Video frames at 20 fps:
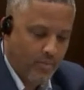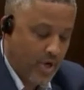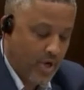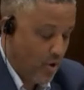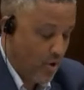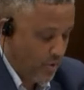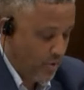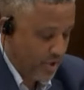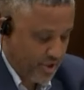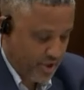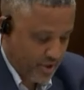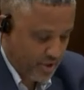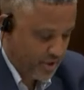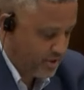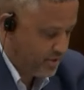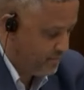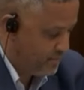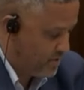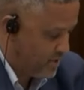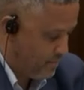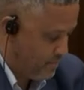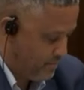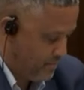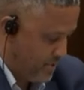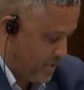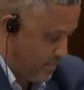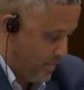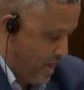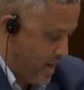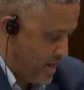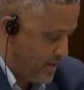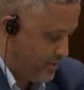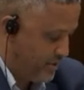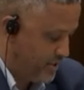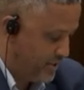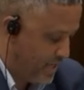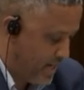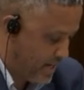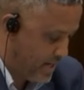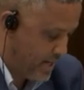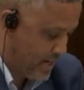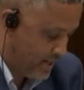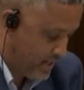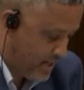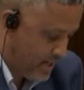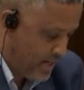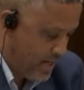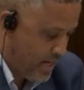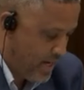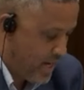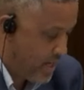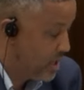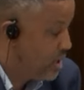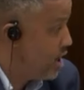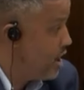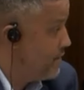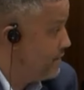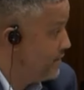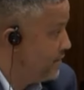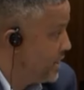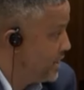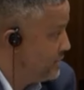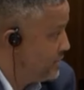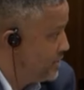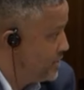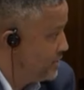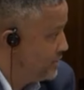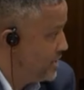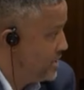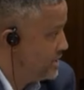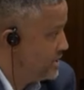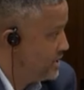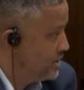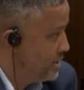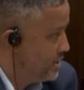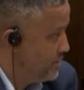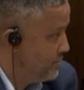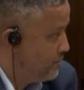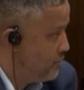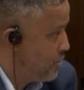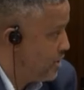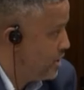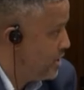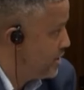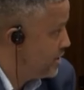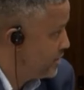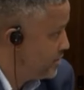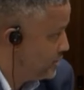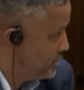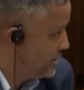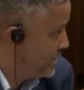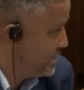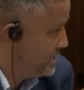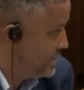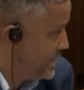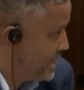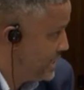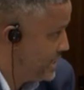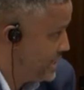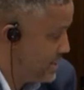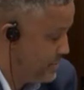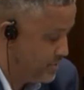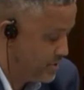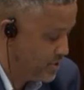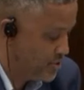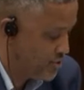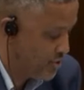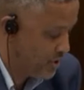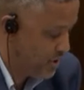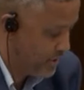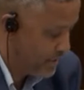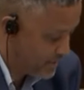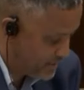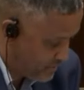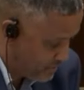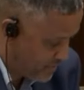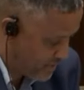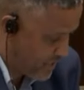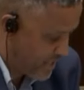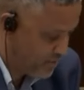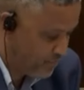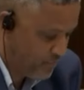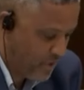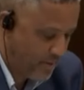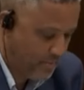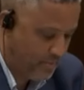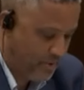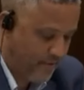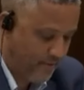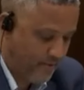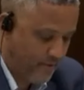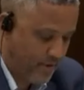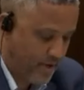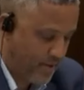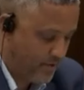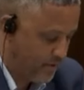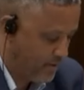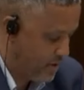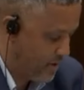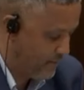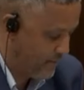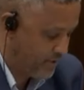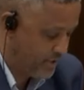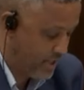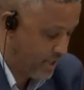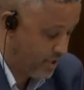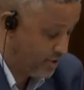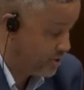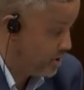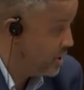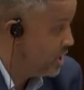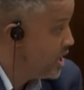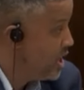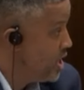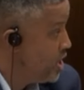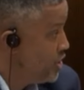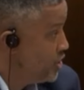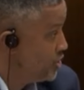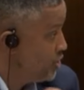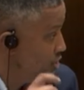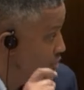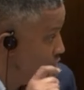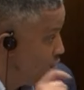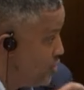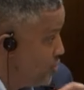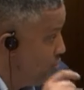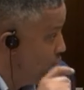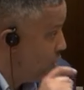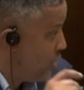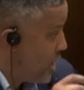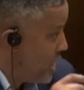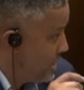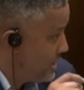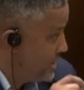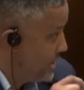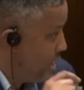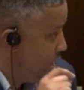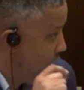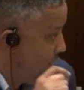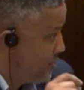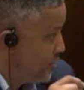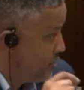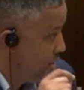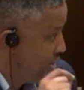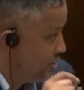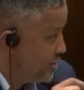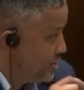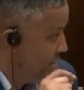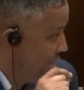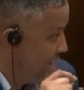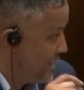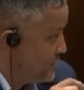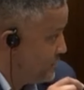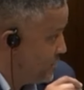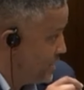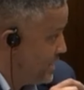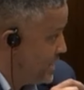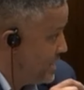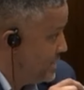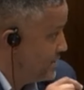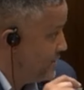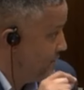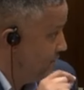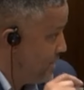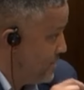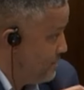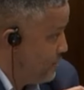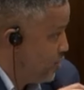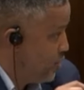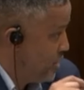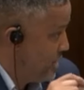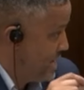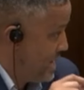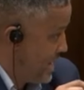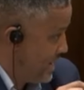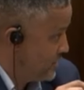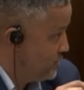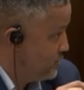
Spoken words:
which is, to my understanding, in conflict with a recent Le Devoir article that stated he was in journalism, but that's probably for another conversation. So you brought the operational expertise of import and